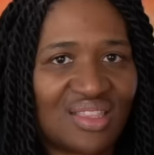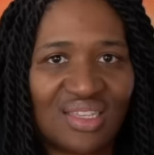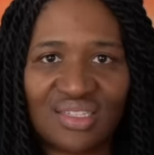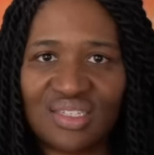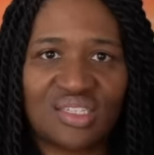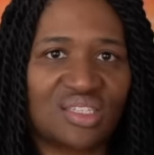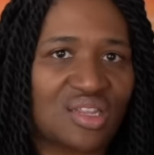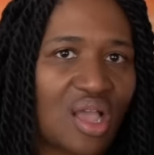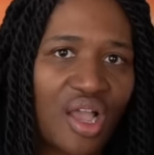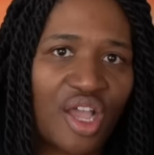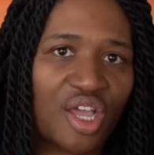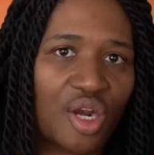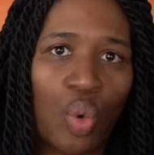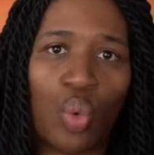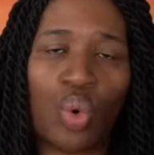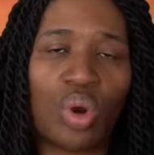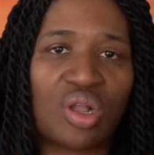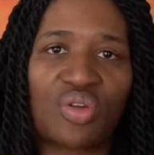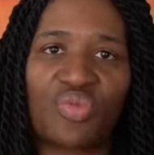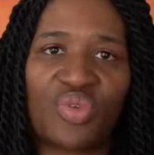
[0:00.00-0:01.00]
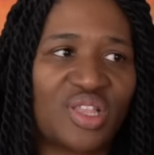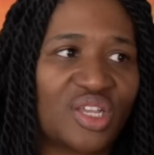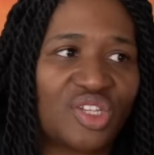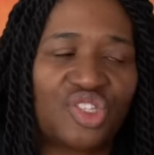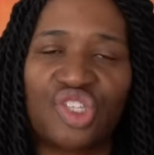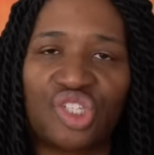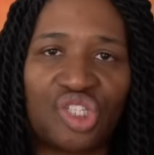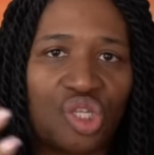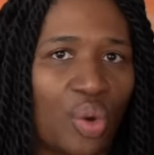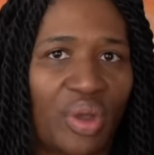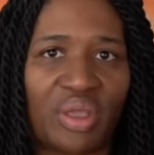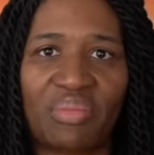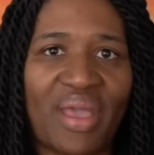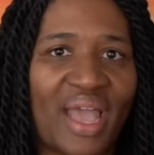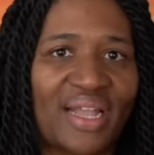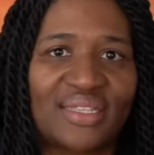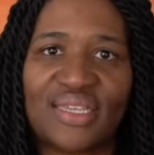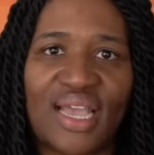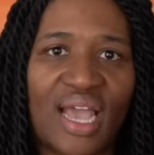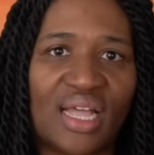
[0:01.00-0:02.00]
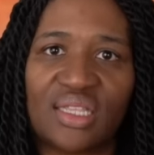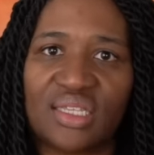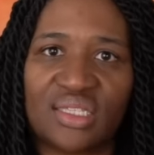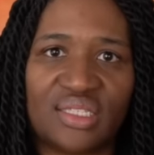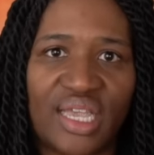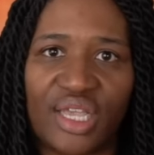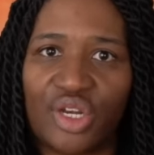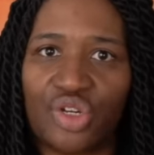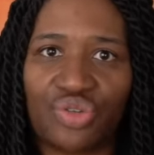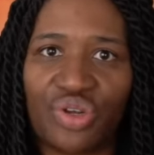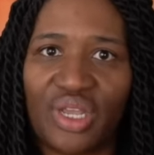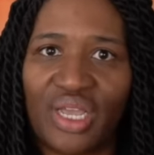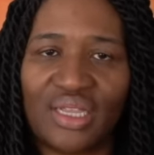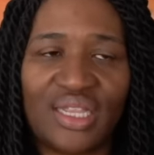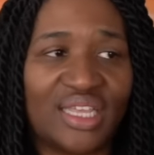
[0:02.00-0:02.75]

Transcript: this is not going to work with us just going back to Alexandria.